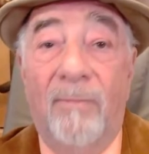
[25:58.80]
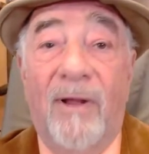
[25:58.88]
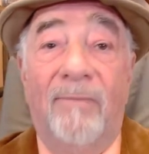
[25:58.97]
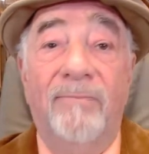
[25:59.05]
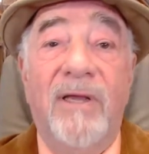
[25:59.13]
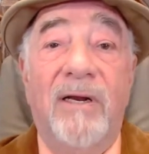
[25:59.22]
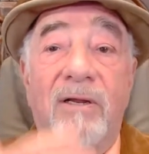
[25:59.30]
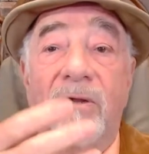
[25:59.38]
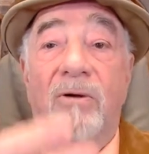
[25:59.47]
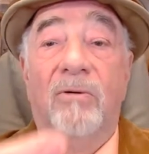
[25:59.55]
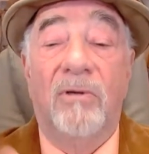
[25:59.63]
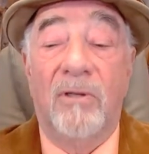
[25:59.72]
about me to
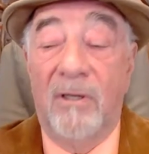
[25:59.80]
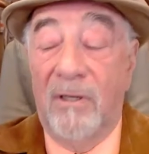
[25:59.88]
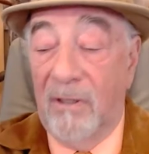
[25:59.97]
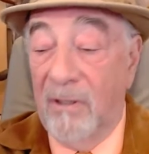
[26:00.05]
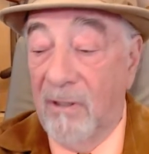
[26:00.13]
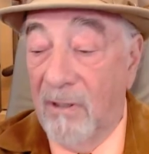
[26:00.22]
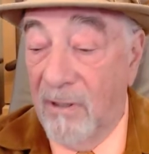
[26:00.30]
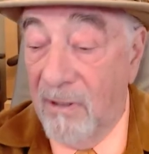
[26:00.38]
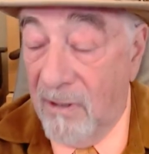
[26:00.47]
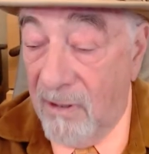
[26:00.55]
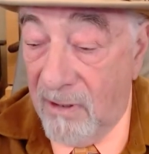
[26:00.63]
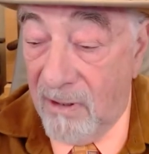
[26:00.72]
you.
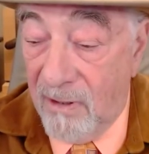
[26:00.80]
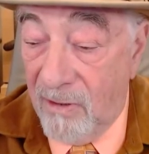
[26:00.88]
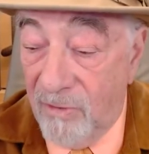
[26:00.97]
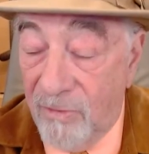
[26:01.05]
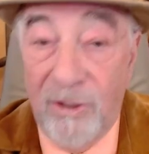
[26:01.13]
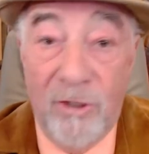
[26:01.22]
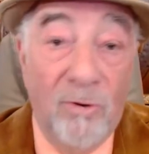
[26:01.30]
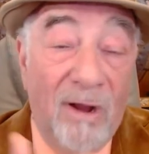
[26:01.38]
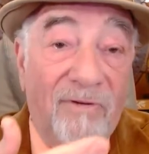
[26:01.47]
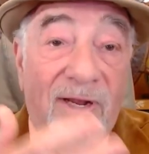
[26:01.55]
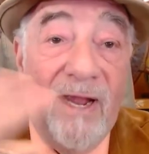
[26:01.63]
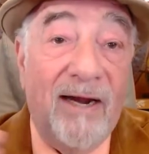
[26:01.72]
Do you
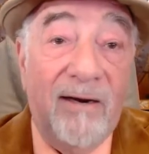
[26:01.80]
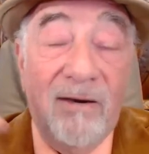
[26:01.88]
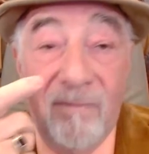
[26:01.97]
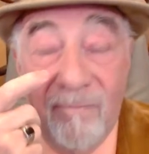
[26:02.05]
ever get